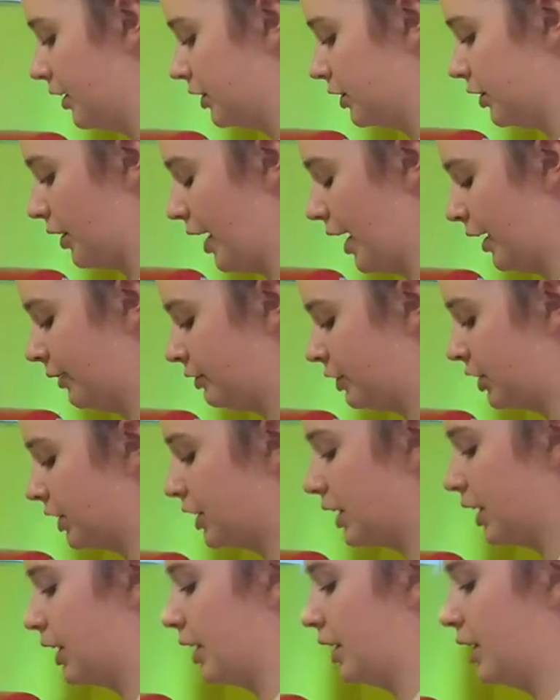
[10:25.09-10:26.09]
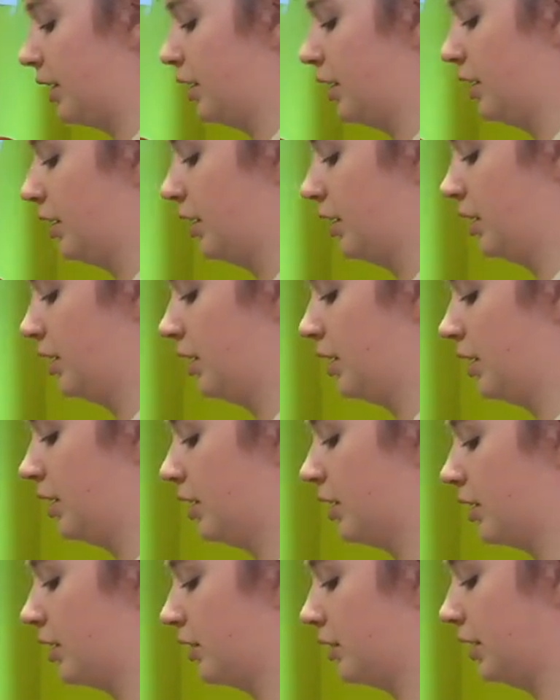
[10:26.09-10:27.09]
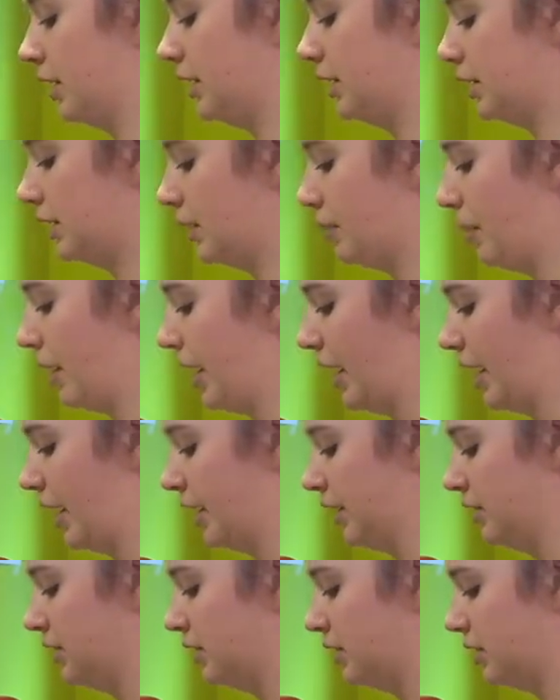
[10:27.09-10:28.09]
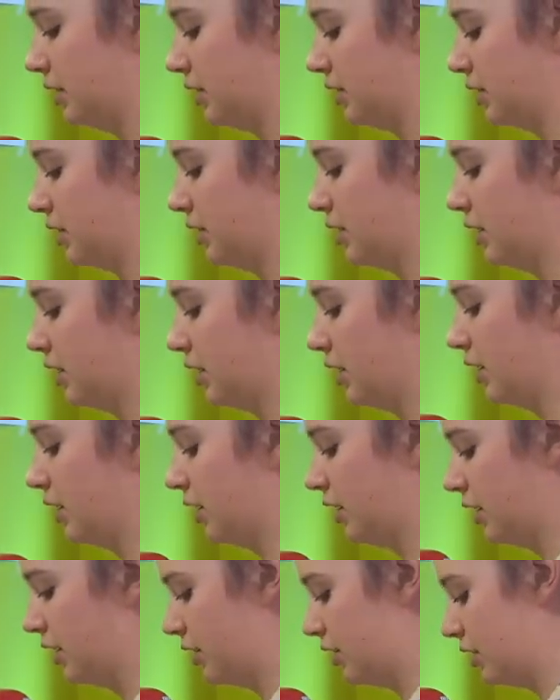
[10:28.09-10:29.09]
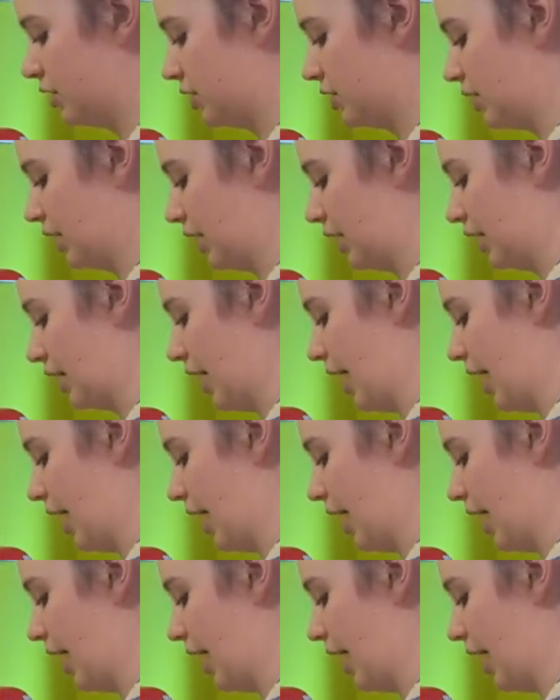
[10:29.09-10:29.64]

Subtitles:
So I'm just gonna grease the pans just like